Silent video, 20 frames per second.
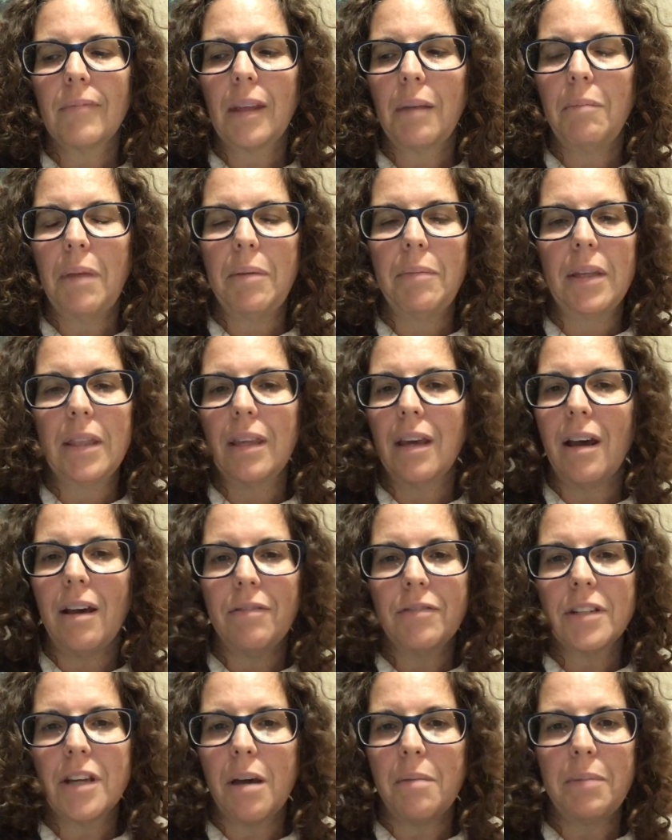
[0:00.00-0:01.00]
maybe in the
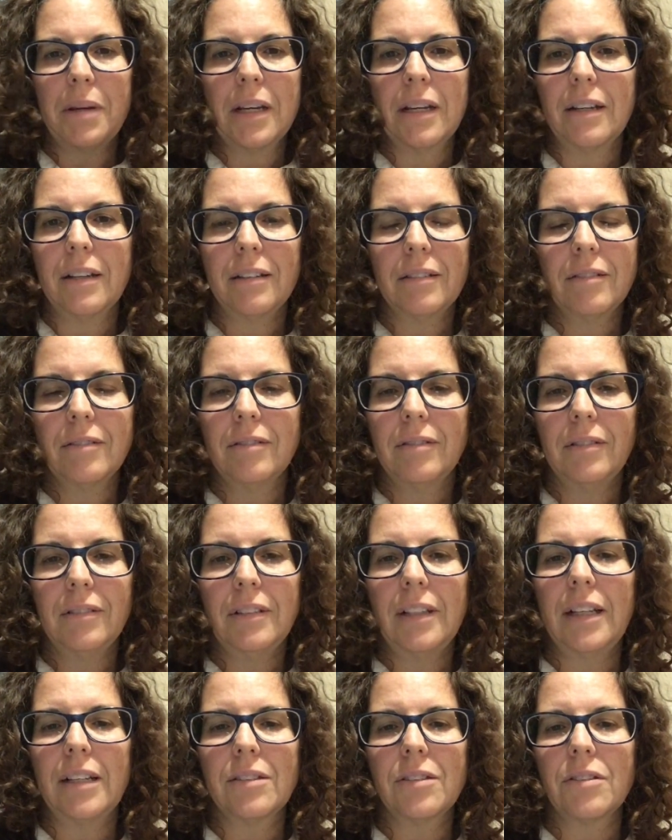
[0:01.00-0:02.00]
off-topic
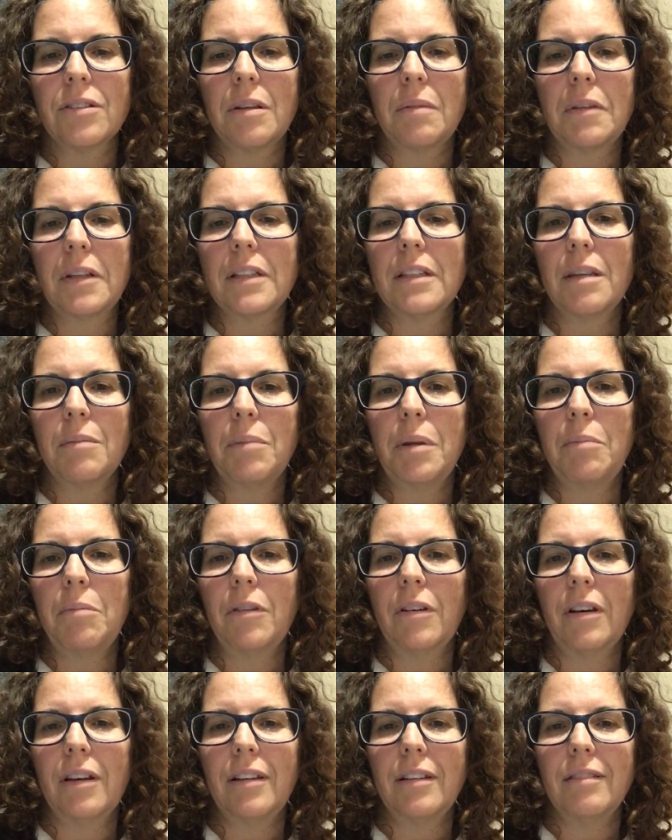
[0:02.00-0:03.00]
links or something, so that
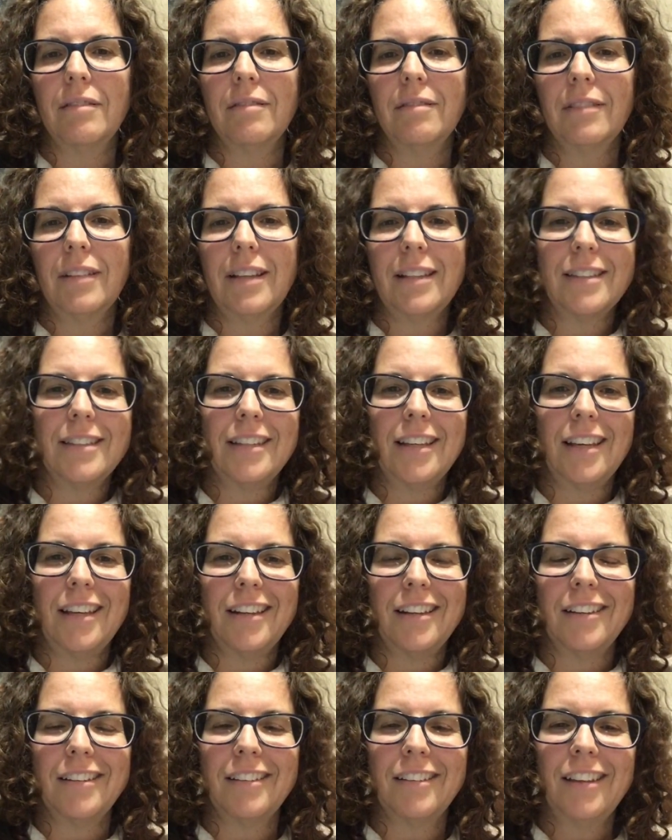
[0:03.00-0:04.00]
people can see
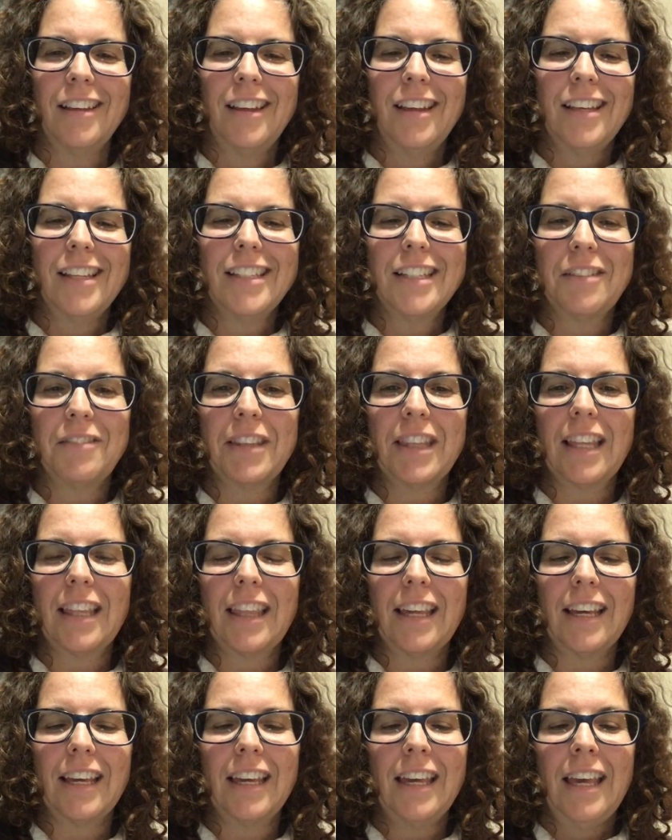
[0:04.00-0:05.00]
it and see what they
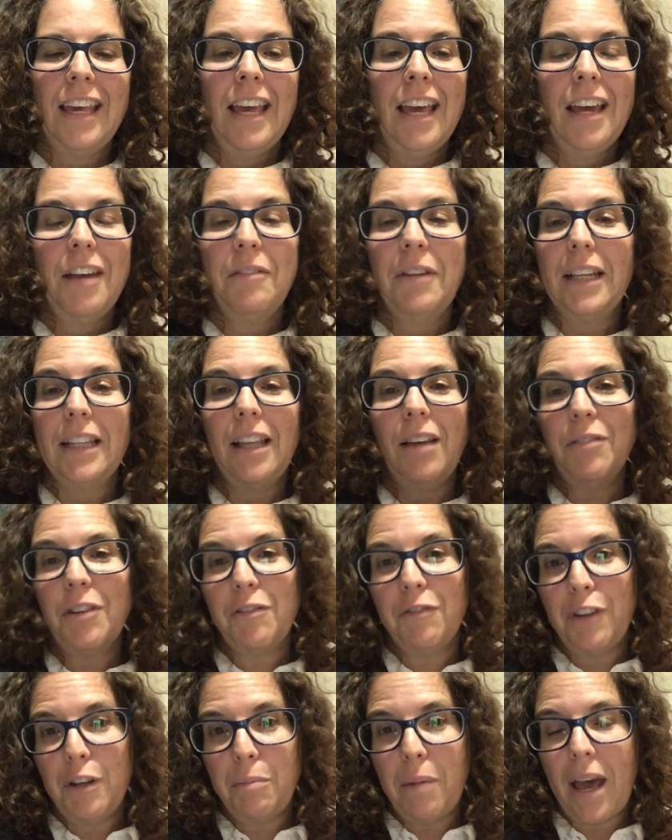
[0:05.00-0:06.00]
think. And we'd love your
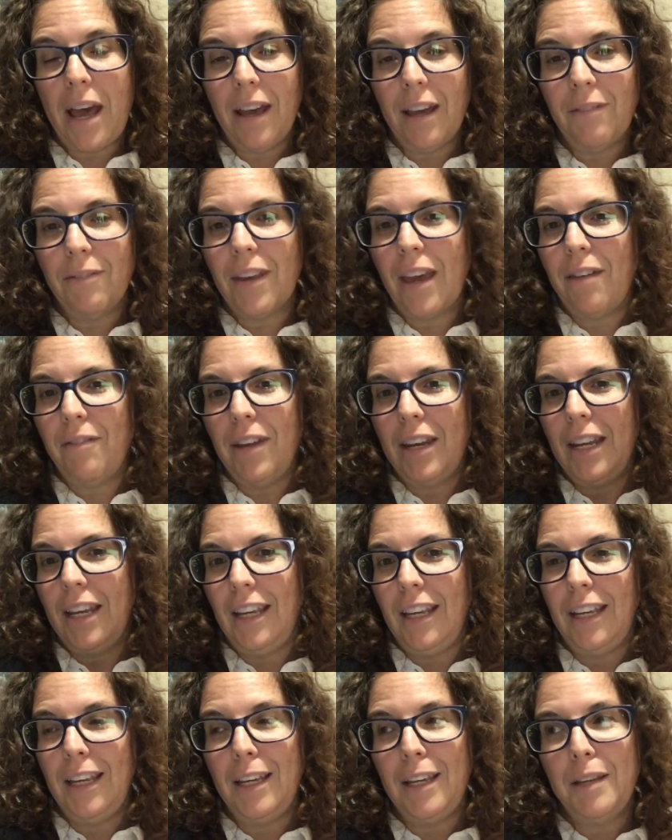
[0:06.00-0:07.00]
feedback. If you have
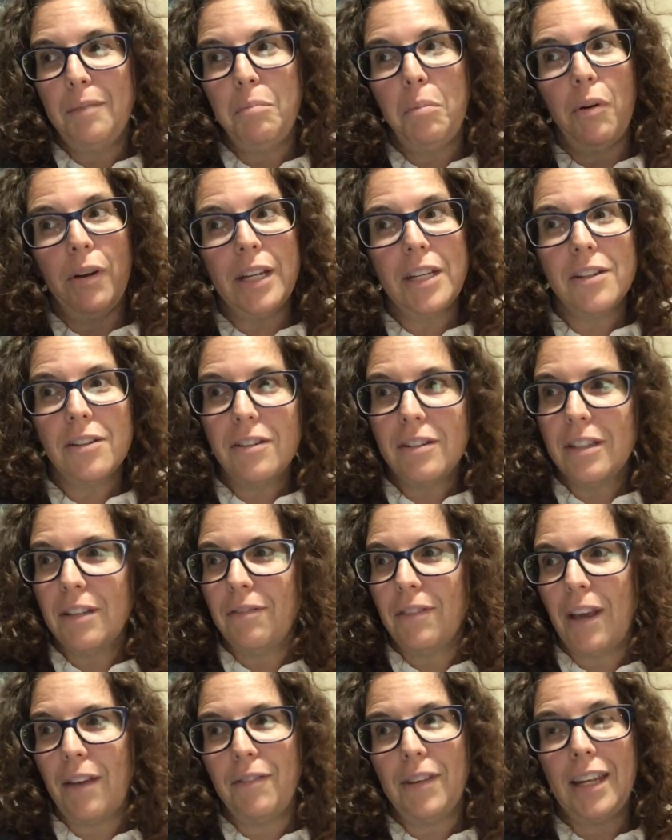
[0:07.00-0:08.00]
any pointers,
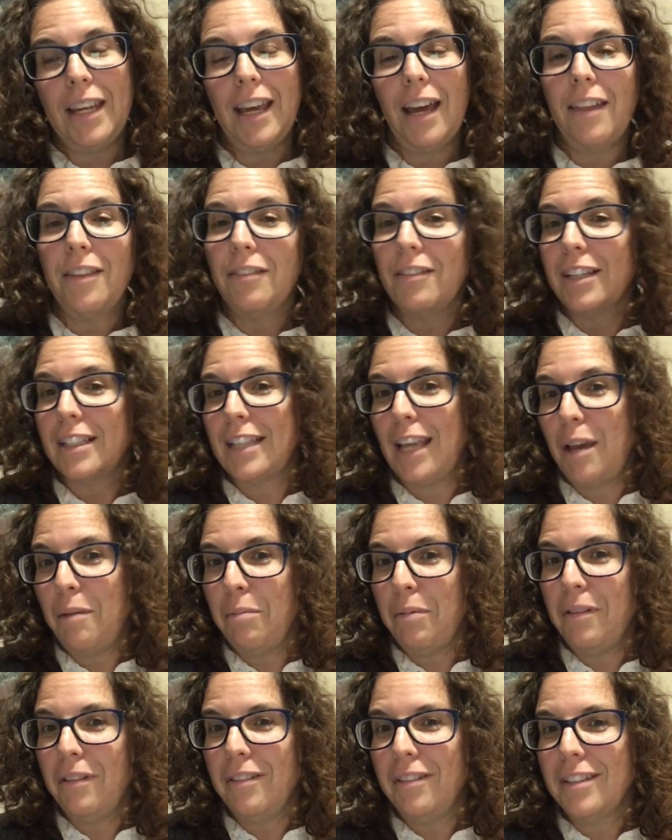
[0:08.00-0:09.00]
if you have any other
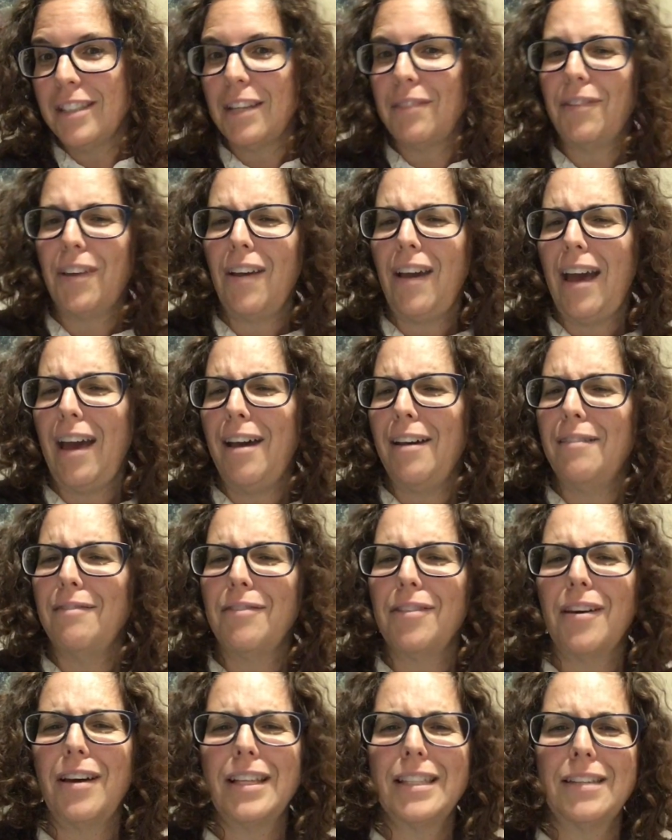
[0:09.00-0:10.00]
examples, if you
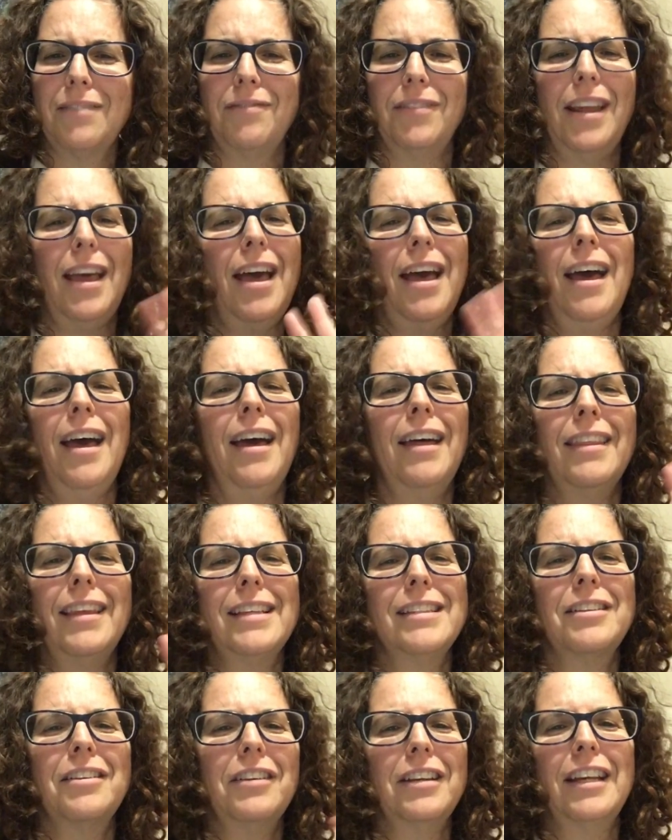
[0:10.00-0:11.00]
have thoughts of, nah,
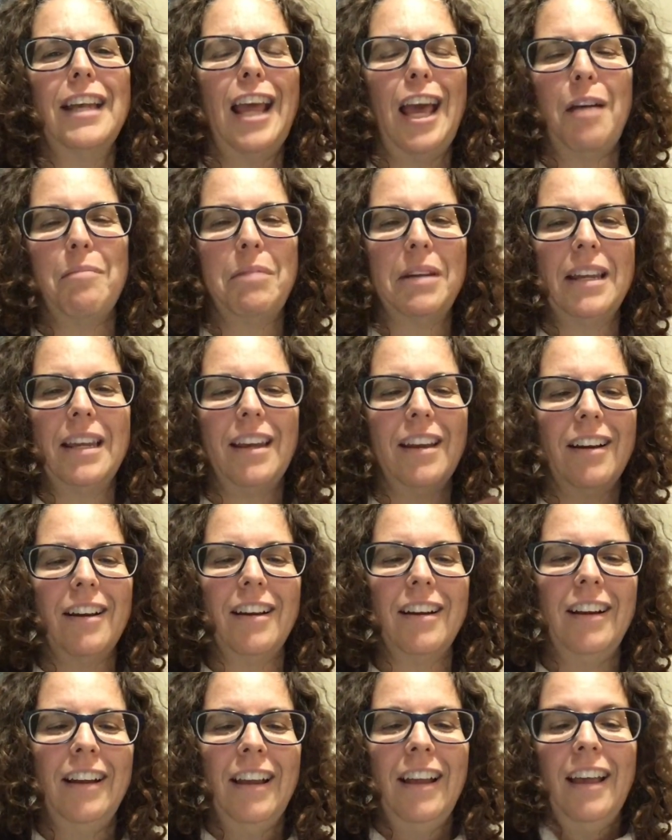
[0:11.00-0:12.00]
this couldn't happen here,